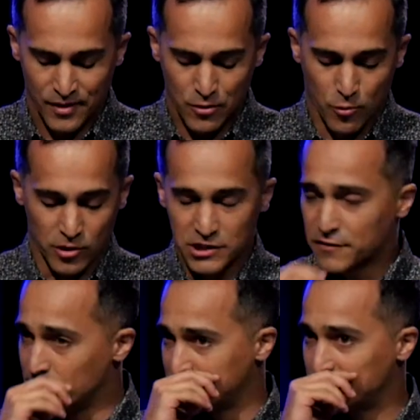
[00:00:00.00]
words
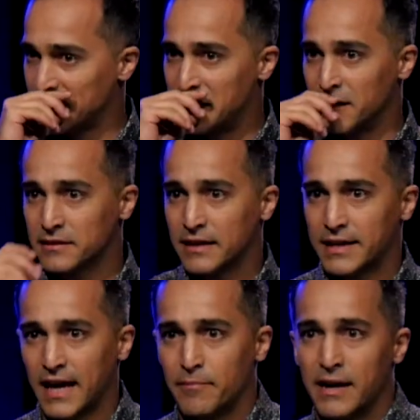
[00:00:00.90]
from a song that
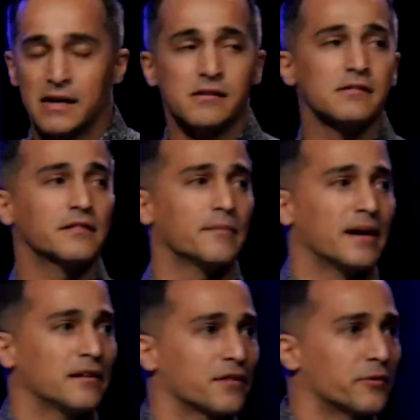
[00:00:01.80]
came out
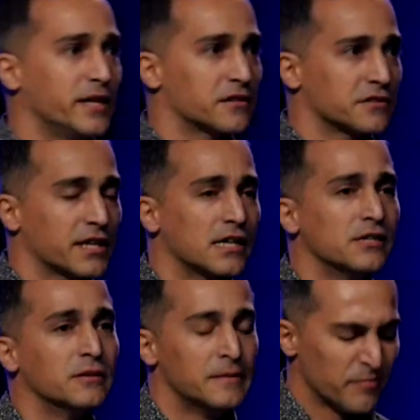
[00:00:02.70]
about 3 years
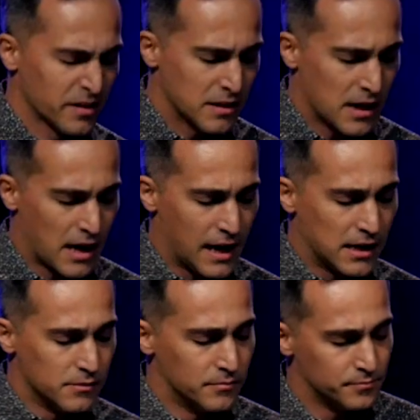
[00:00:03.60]
ago.
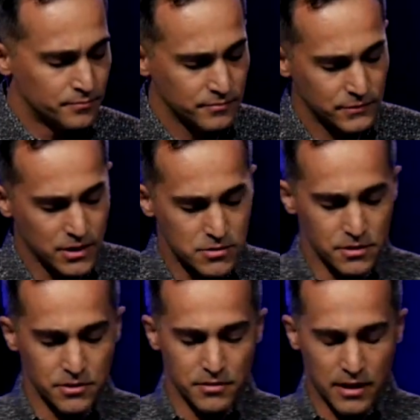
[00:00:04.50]
Those of
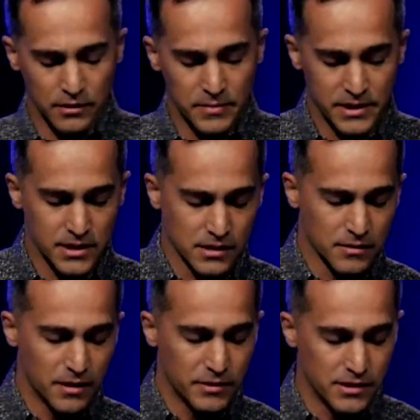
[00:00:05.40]
you that are a little bit younger
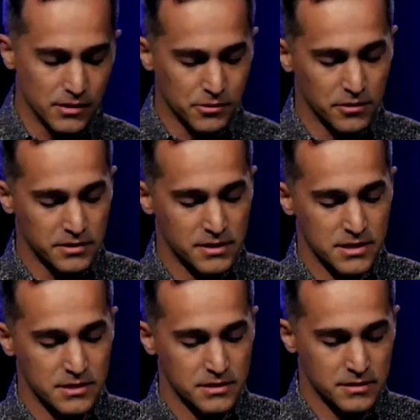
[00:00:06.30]
maybe know who this
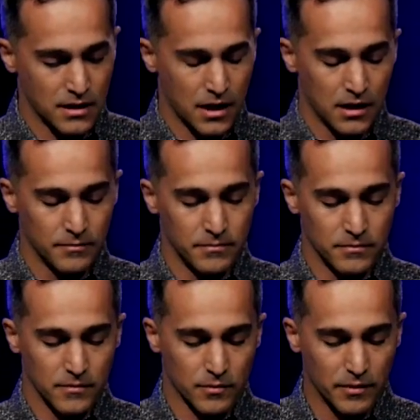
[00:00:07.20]
is,
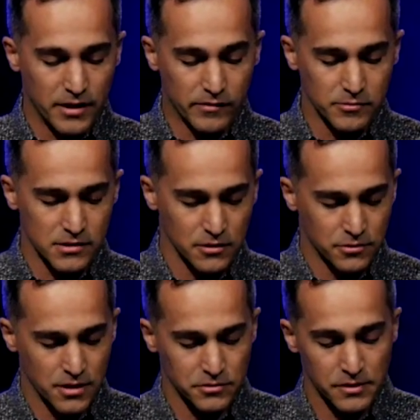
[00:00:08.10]
or maybe everyone knows, who
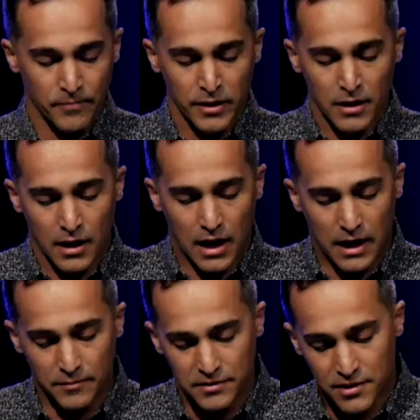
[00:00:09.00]
knows.
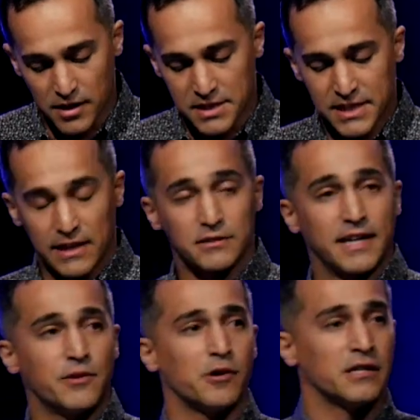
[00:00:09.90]
The song is titled
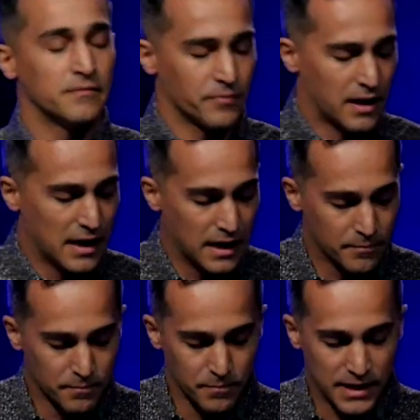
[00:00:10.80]
Anyone
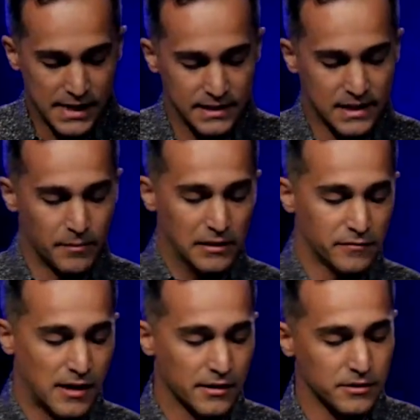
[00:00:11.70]
by Demi
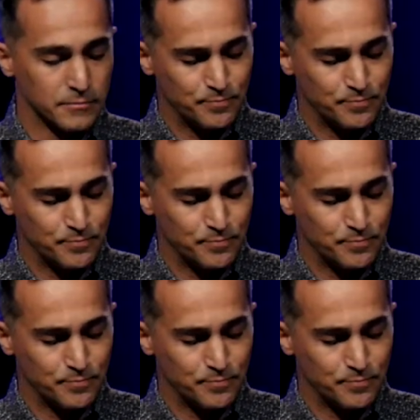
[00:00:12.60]
Lovato.